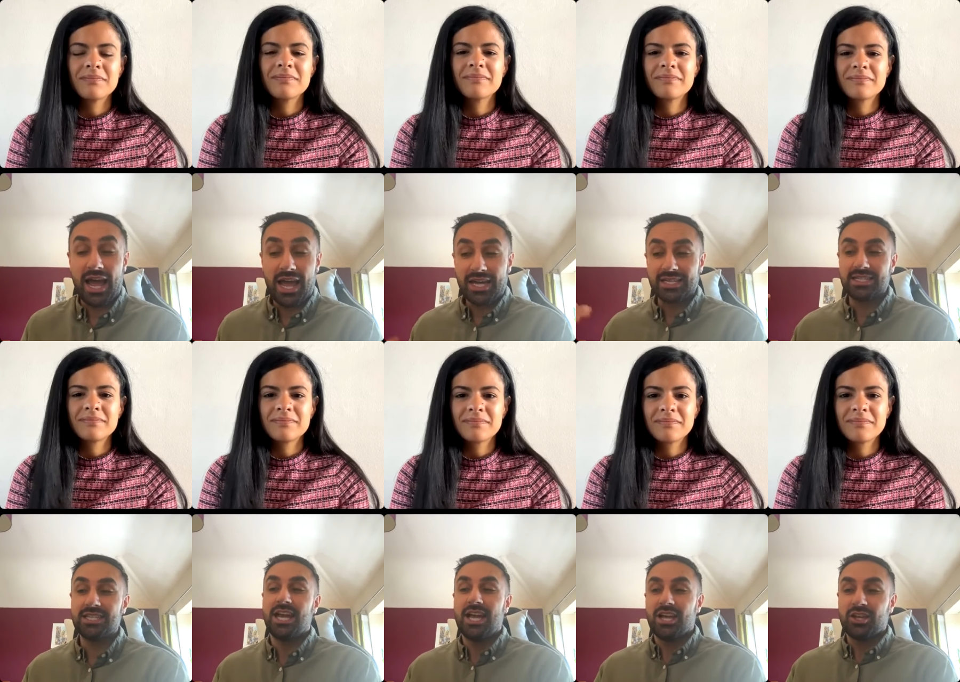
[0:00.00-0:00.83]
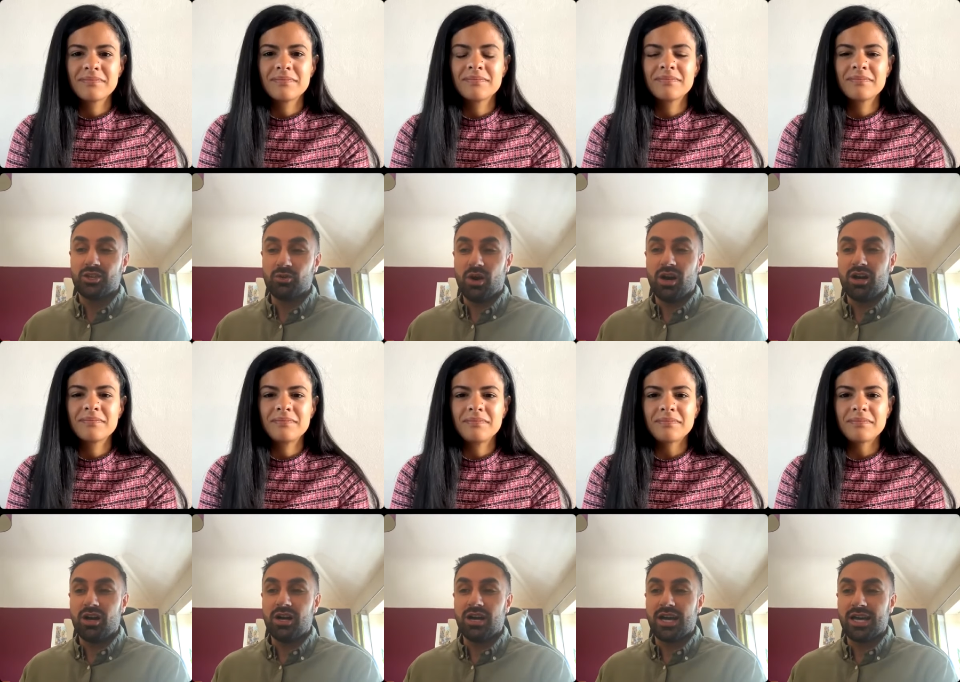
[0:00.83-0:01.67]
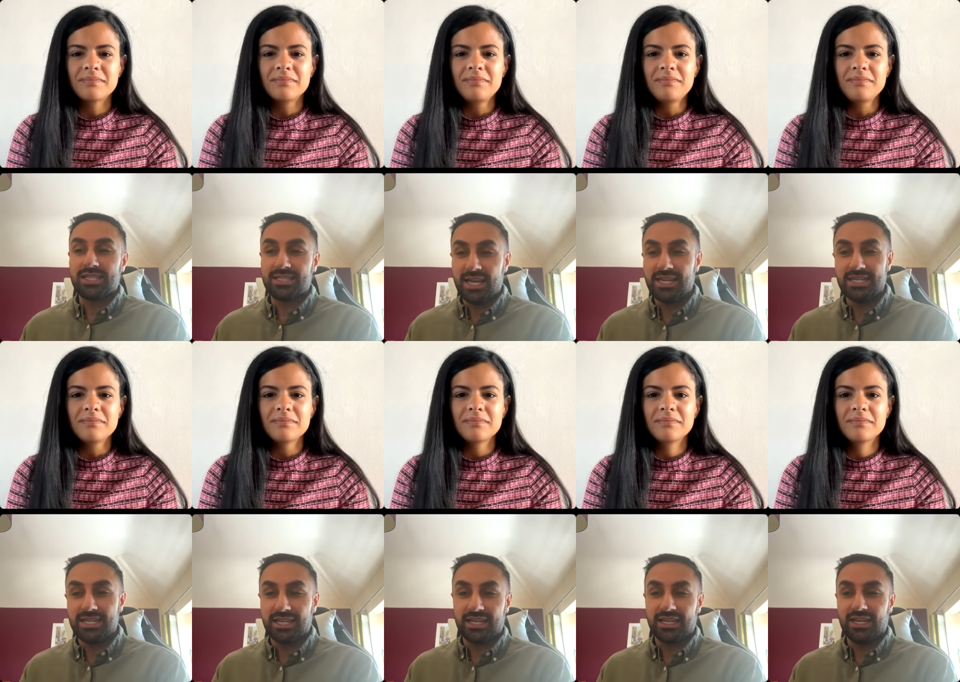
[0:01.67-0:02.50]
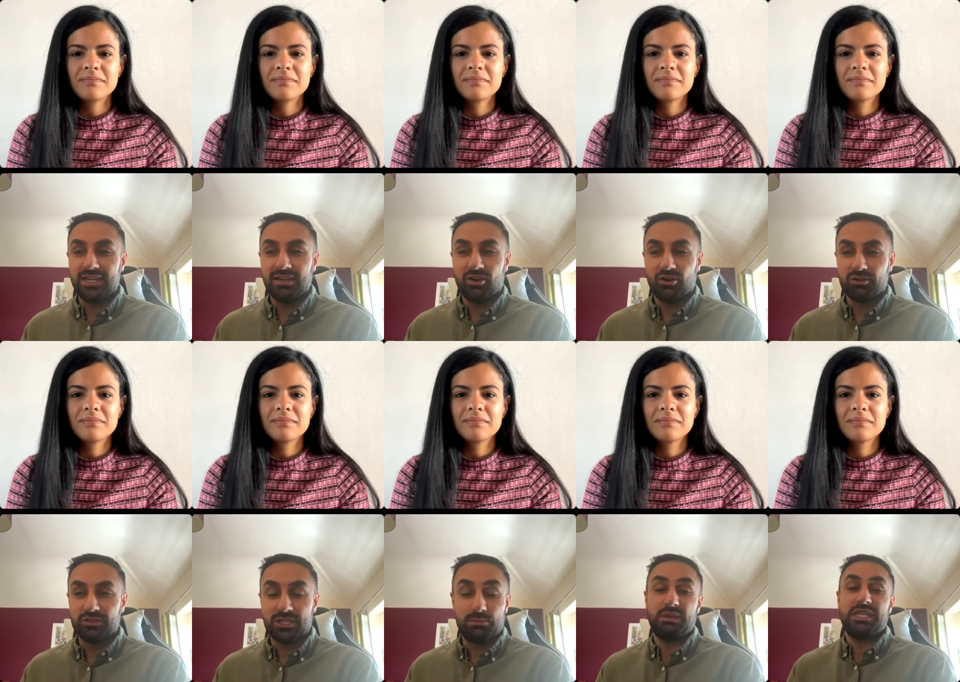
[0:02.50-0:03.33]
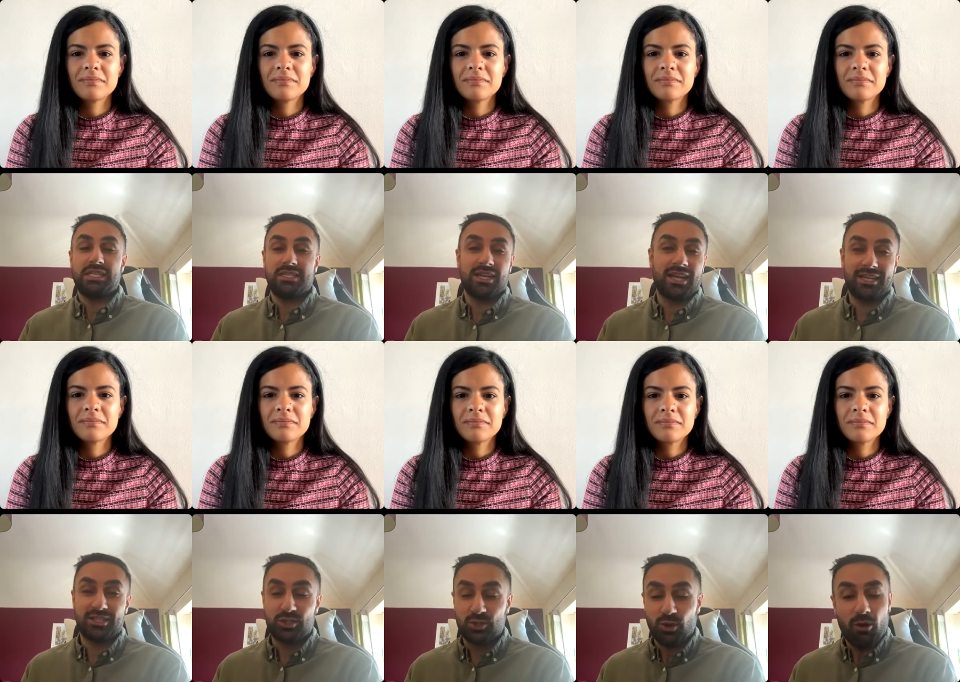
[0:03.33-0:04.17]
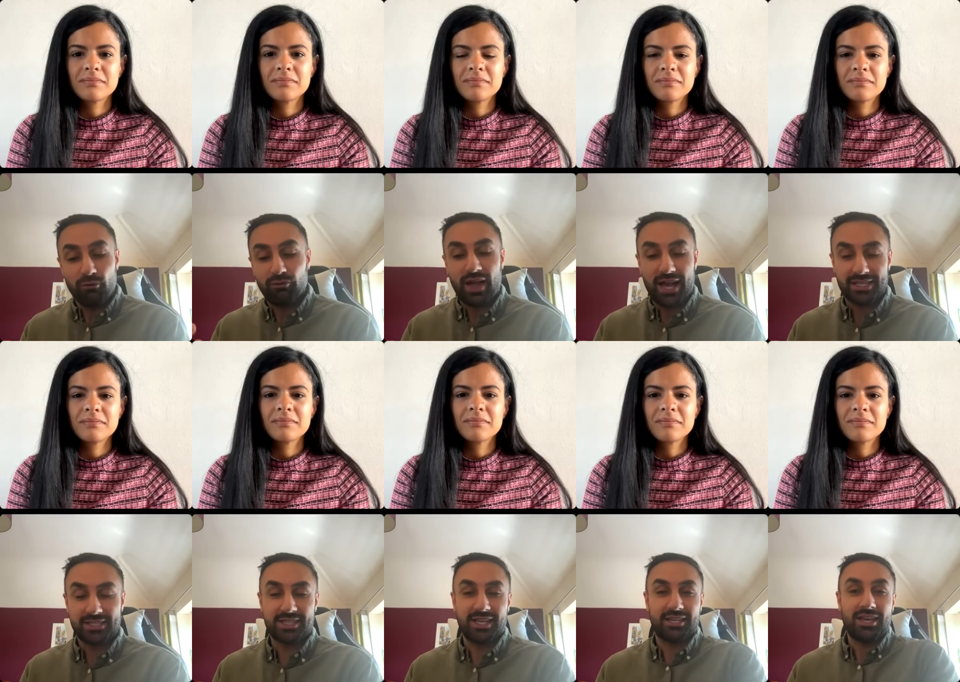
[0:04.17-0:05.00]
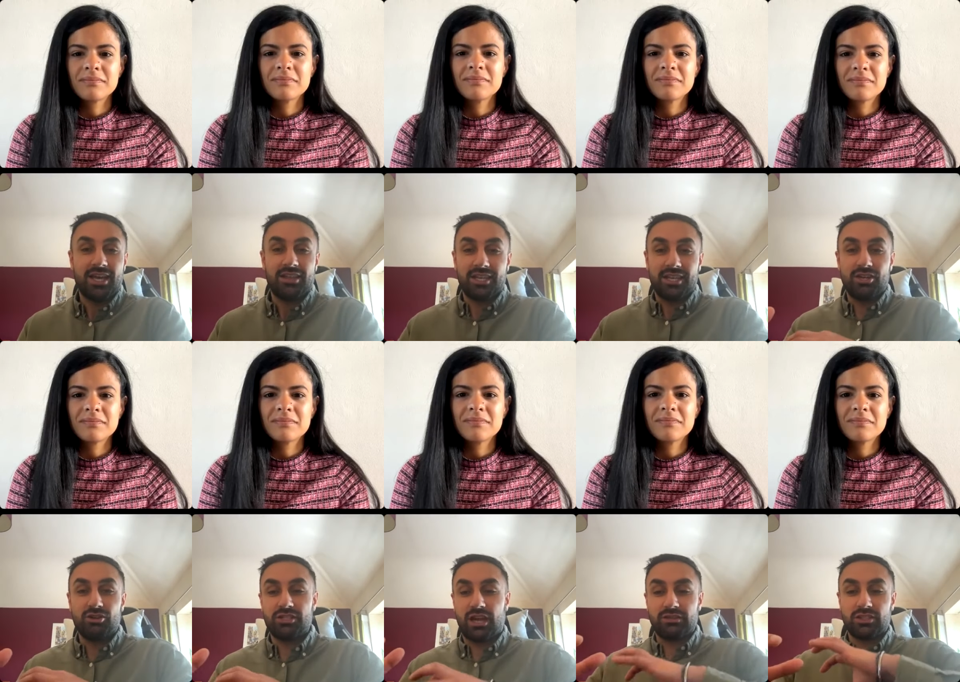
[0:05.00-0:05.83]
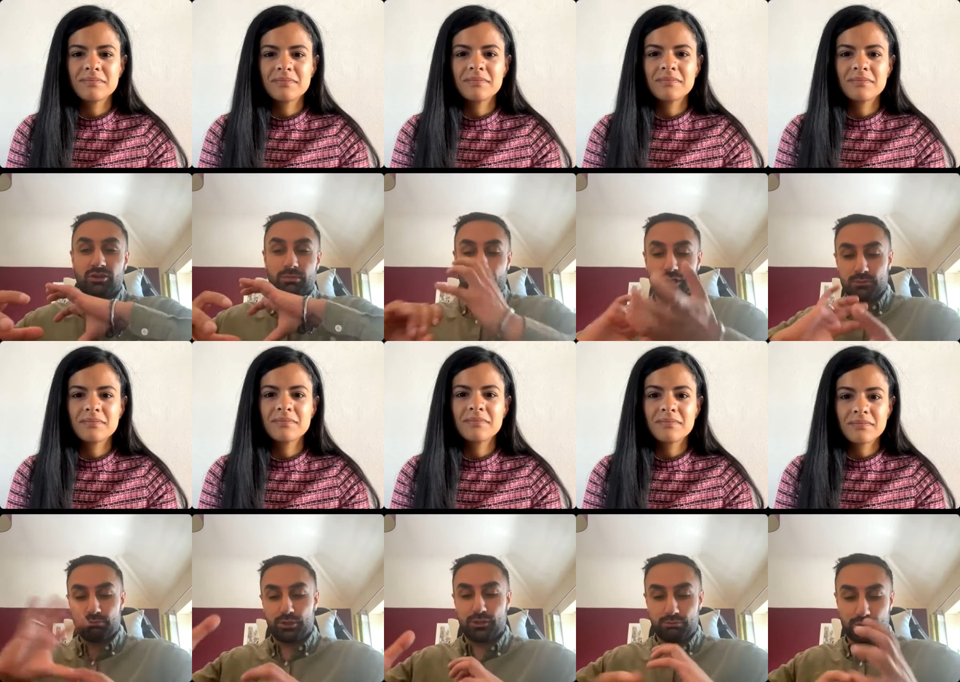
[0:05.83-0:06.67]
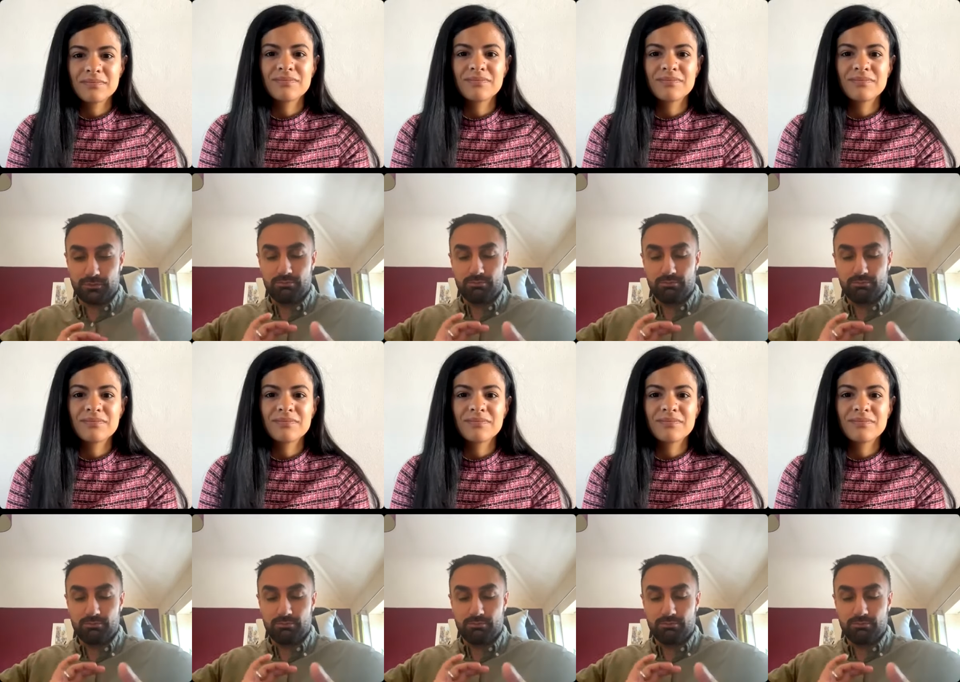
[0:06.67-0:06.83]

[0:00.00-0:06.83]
Speaker 1: And you are ascending on speed. Like it's so fast. Like the ego deaths are going psh, psh, psh,